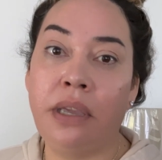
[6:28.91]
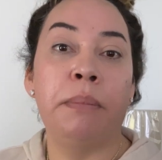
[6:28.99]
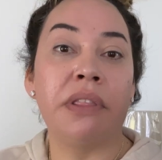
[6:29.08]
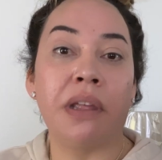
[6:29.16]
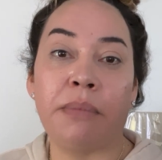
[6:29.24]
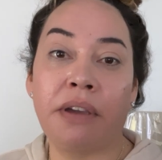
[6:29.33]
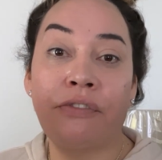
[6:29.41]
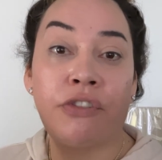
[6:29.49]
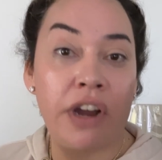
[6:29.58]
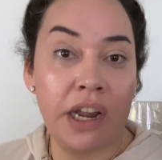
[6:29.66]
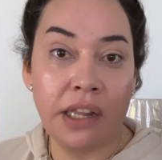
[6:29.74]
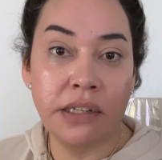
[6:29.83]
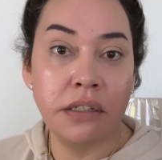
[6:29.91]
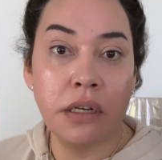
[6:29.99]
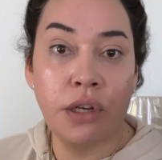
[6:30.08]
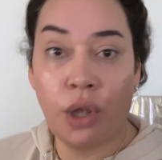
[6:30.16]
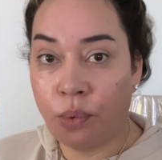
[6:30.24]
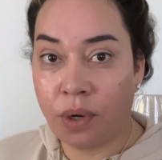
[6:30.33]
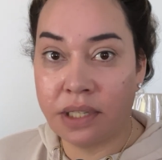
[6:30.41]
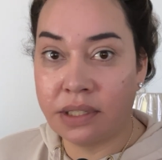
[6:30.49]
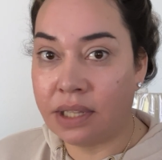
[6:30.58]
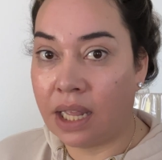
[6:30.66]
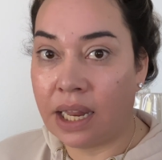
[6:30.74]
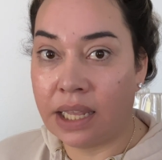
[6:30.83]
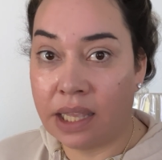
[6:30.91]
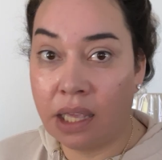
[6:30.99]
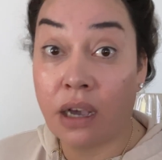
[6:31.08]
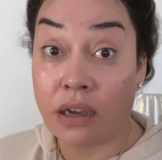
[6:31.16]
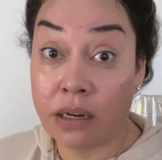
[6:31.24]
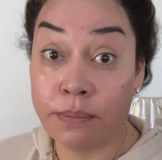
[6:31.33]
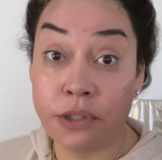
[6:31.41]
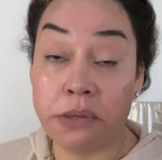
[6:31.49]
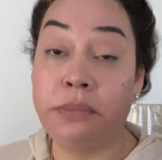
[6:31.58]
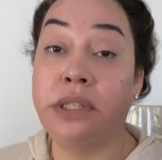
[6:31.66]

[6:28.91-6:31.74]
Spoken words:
But then my friend noticed that like he caught up to me,